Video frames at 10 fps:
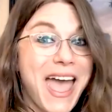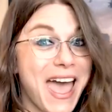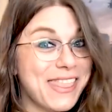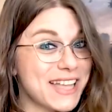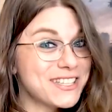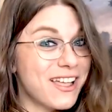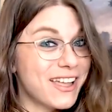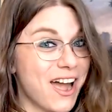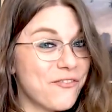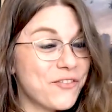and that's all I
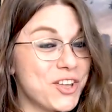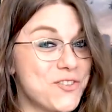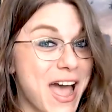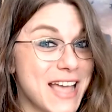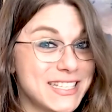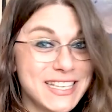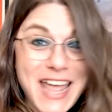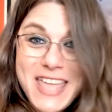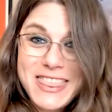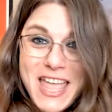got for you guys
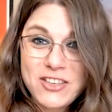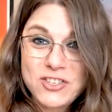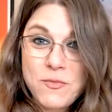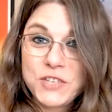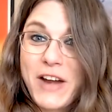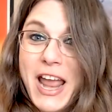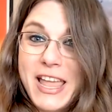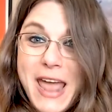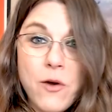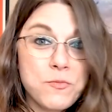today. Thank you so much for
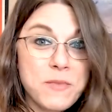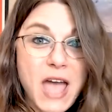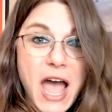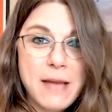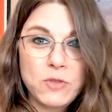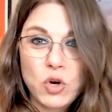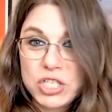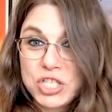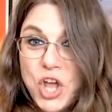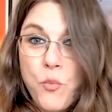hanging out with me. I'm Loryn
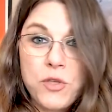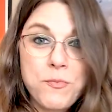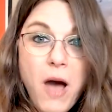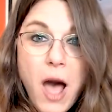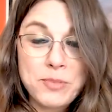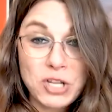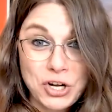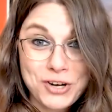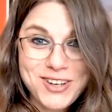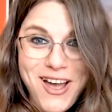Stone with
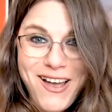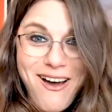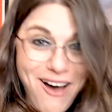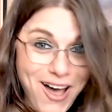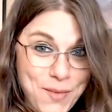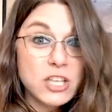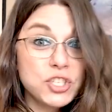PopLurker.com.